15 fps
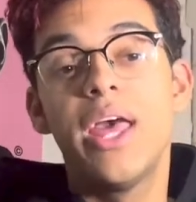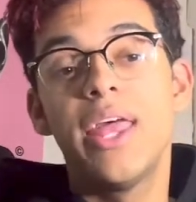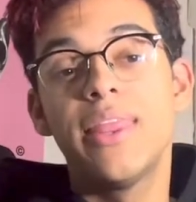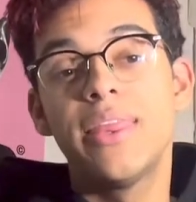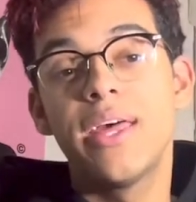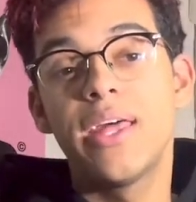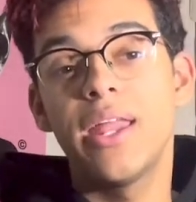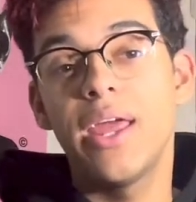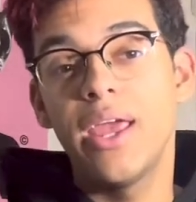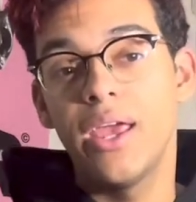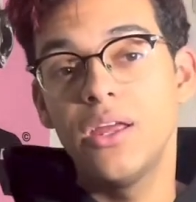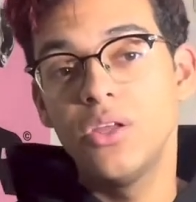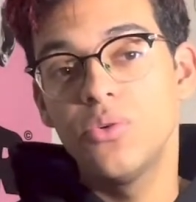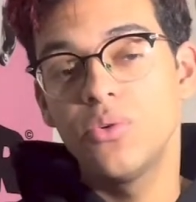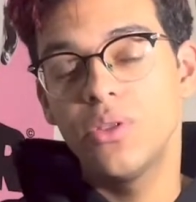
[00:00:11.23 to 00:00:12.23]
that
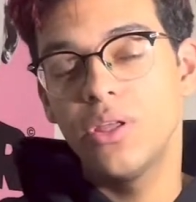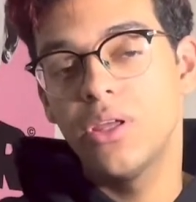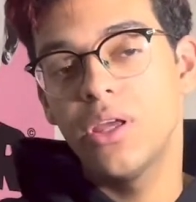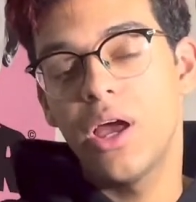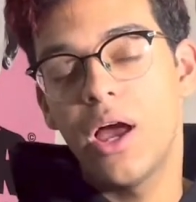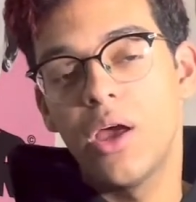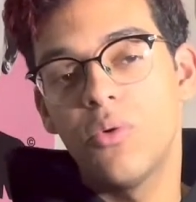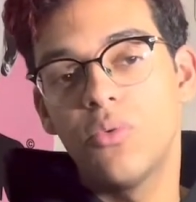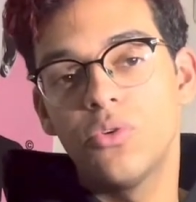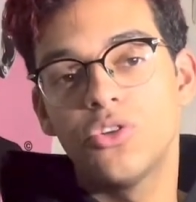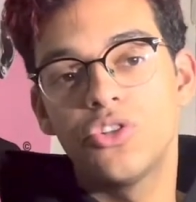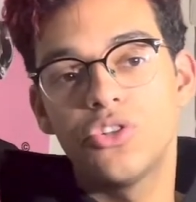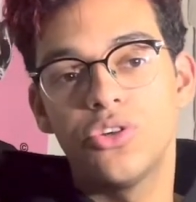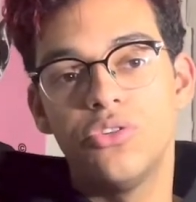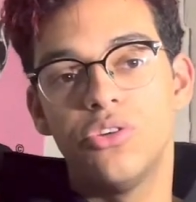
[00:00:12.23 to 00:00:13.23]
annually I will
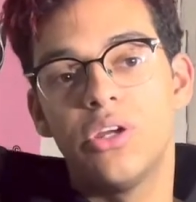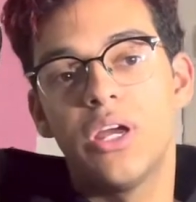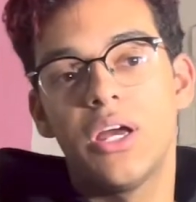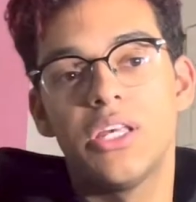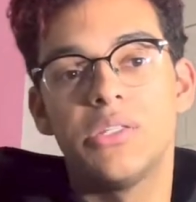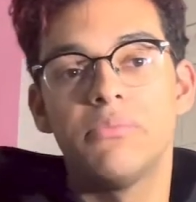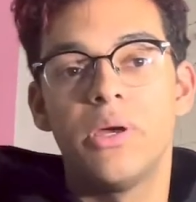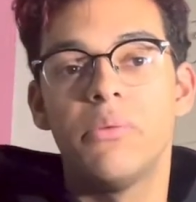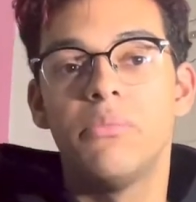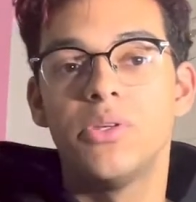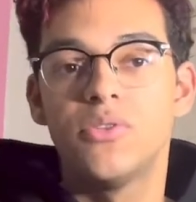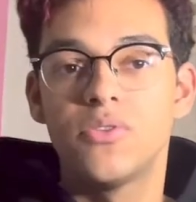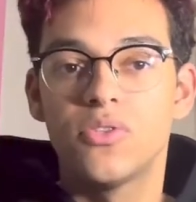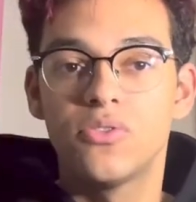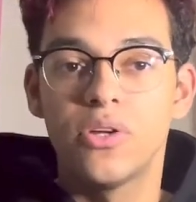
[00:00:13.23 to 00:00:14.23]
show you guys my
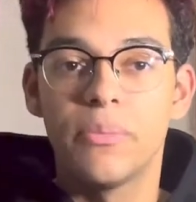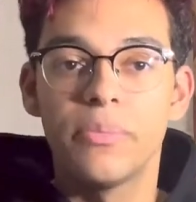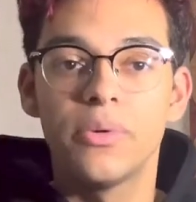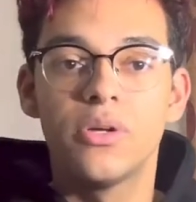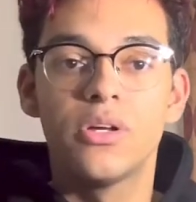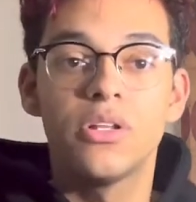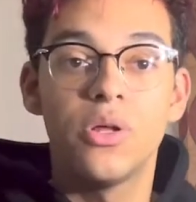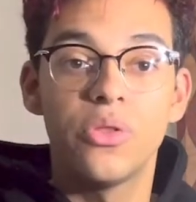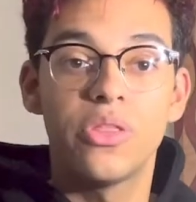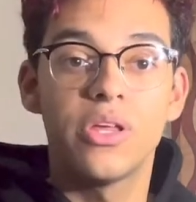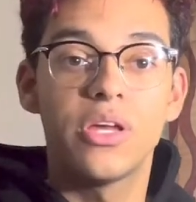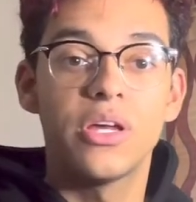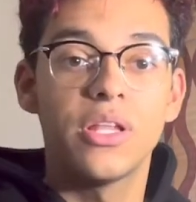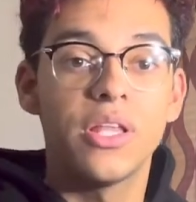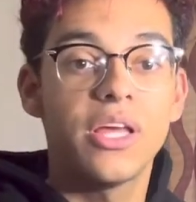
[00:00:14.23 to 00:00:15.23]
MSFTSrep clothing
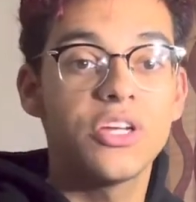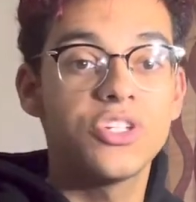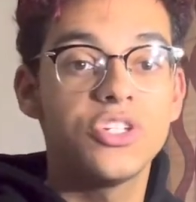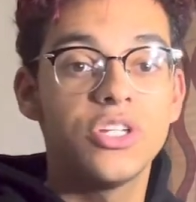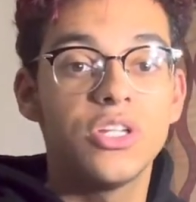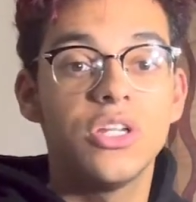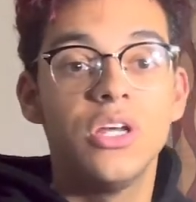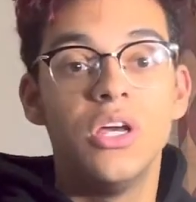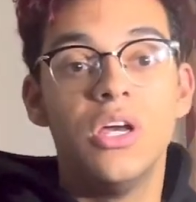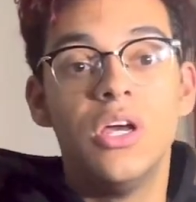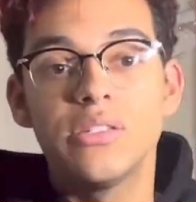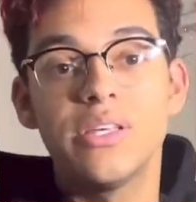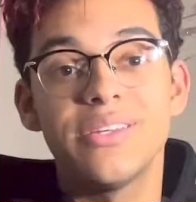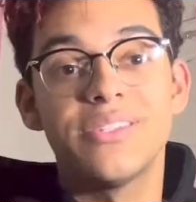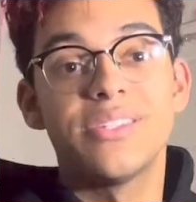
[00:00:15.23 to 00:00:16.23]
collection
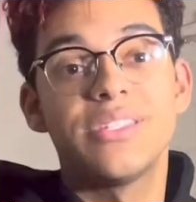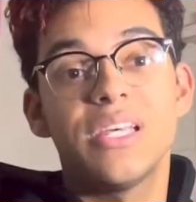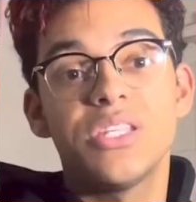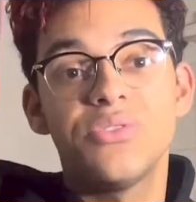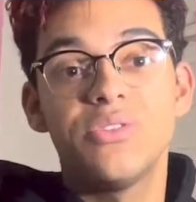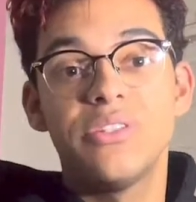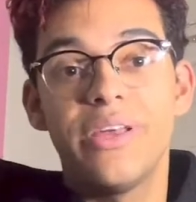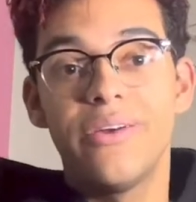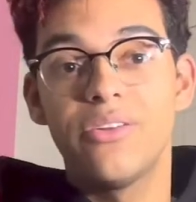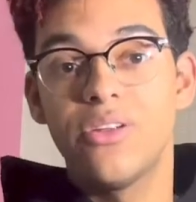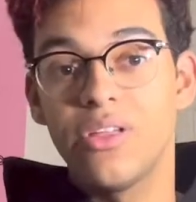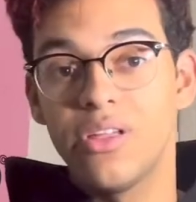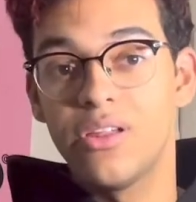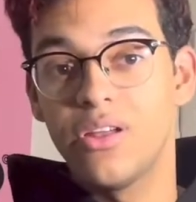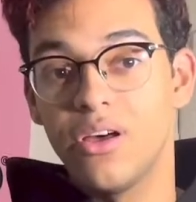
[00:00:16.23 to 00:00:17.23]
/ accessories now and all
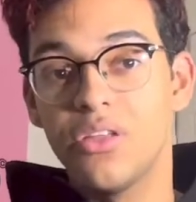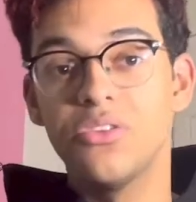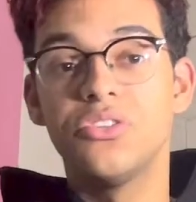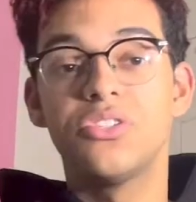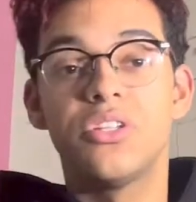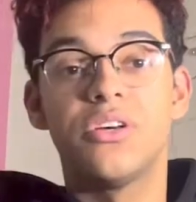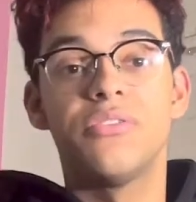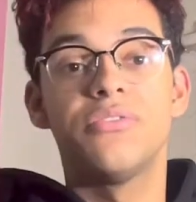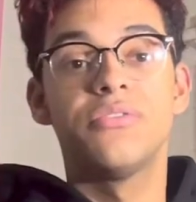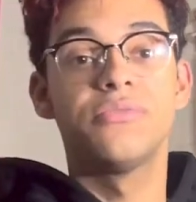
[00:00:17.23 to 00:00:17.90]
that other stuff.